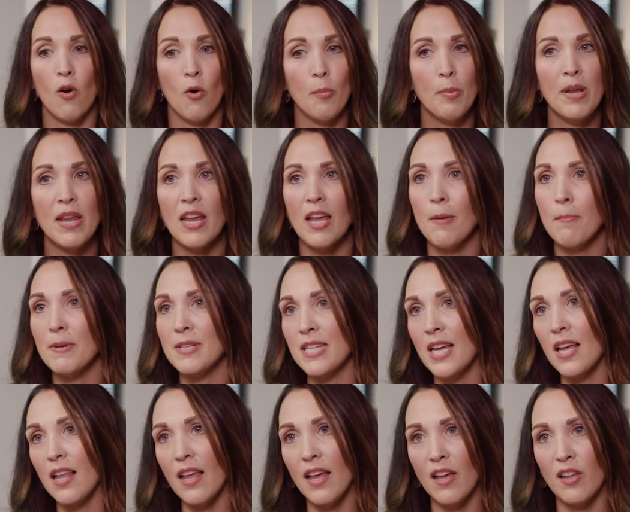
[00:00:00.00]
opening up a
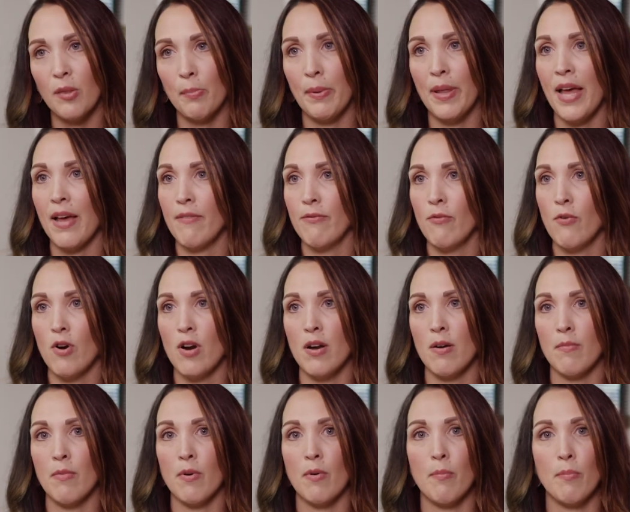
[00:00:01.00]
telehealth
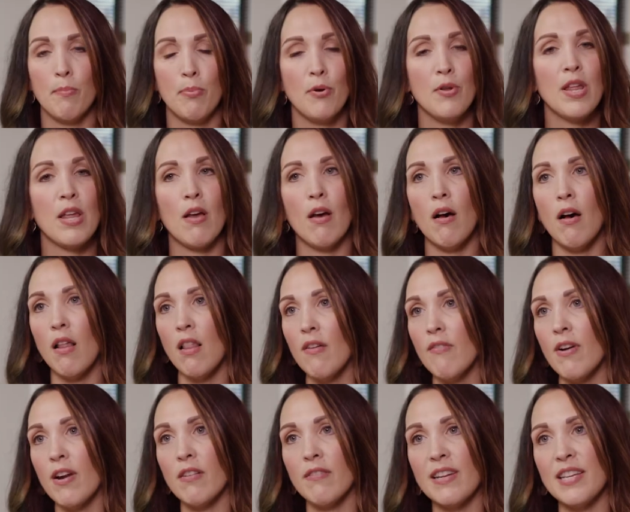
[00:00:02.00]
platform, putting all
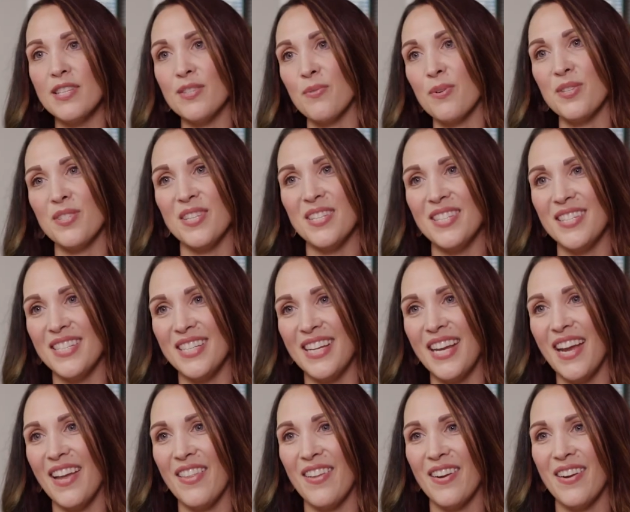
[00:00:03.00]
of our resources
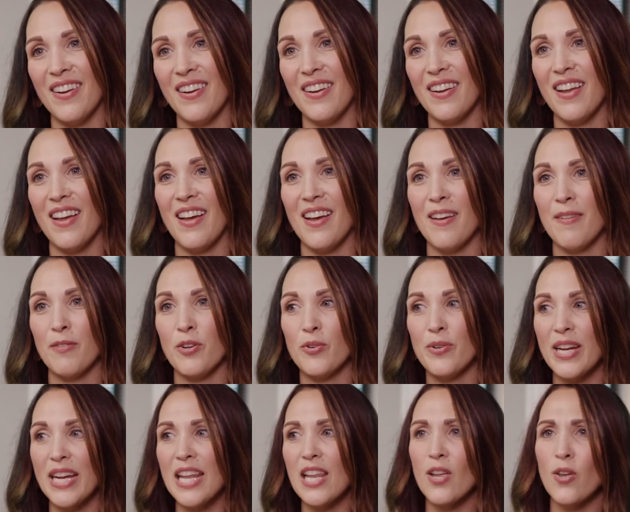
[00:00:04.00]
together, uh,
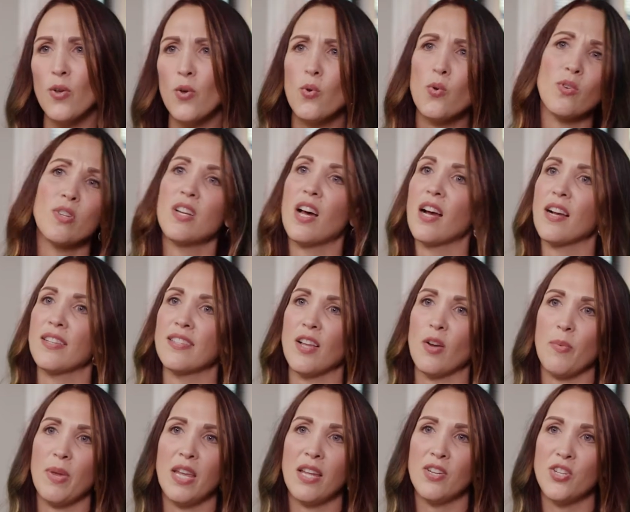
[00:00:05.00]
creating Google Docs
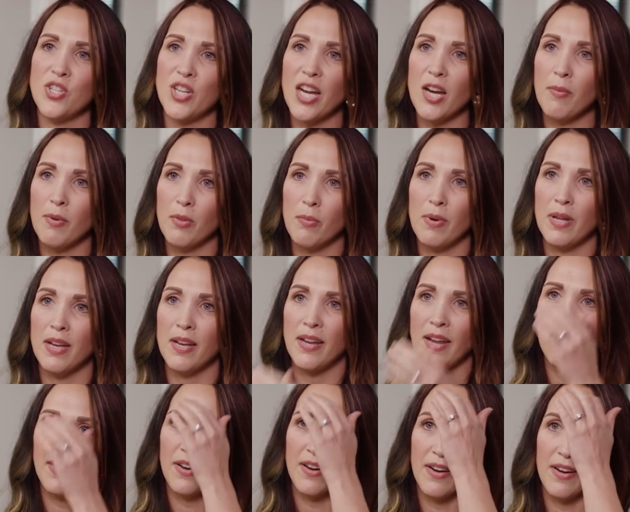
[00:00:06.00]
that we could share with one
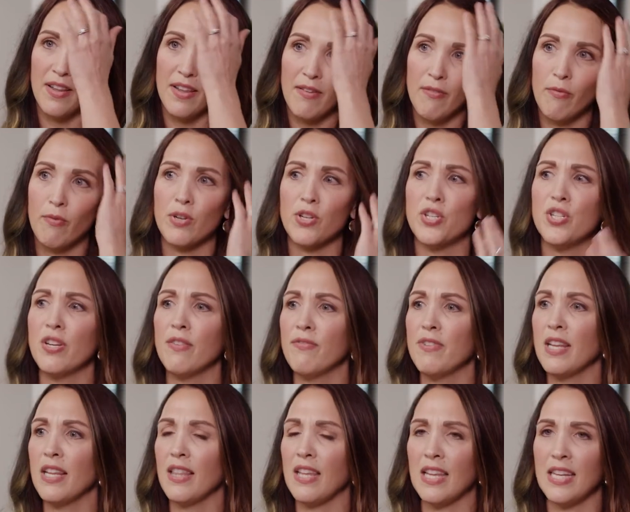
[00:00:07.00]
another, if we're
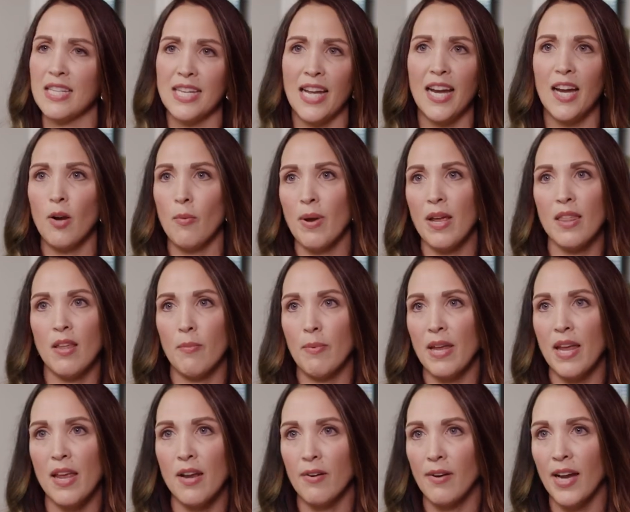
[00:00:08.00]
shifting the entire way that
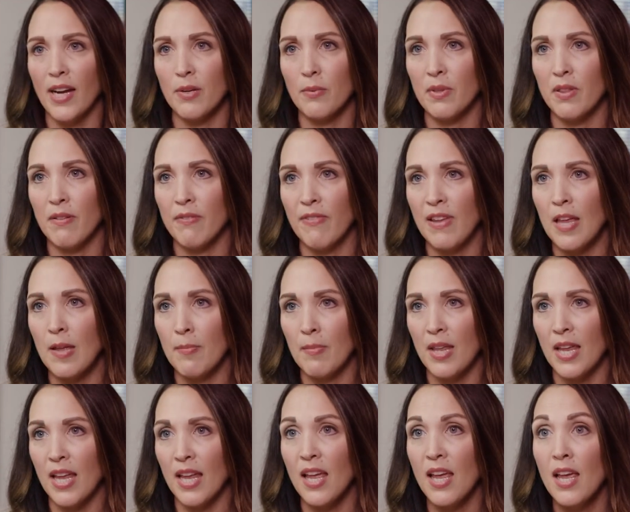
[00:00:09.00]
we interact with a
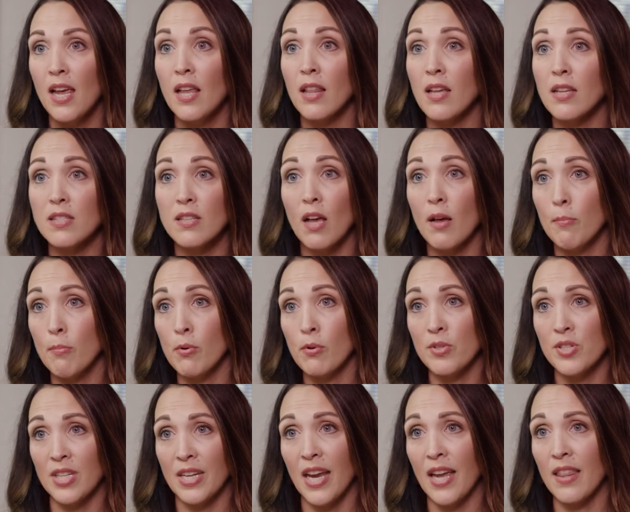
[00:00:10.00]
family, let's all
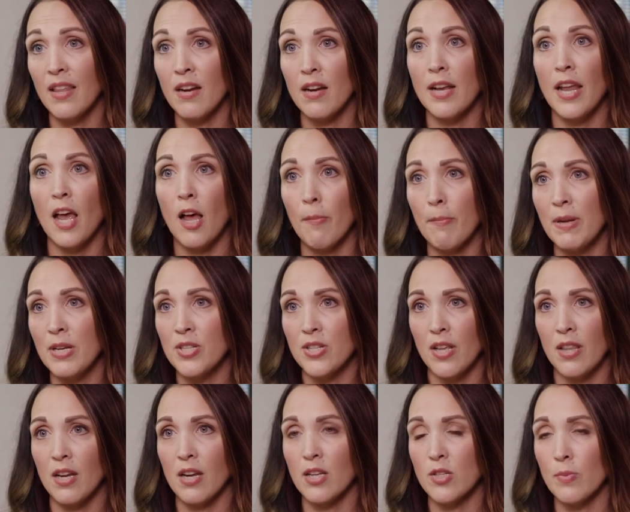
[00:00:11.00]
pull together and help each
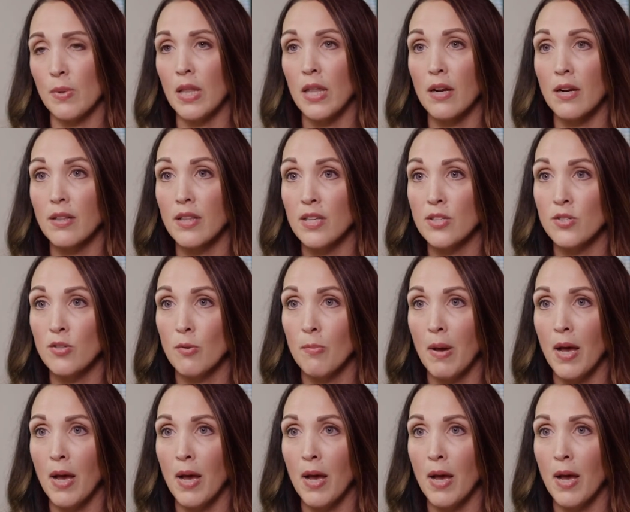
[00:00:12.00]
other as we learn this new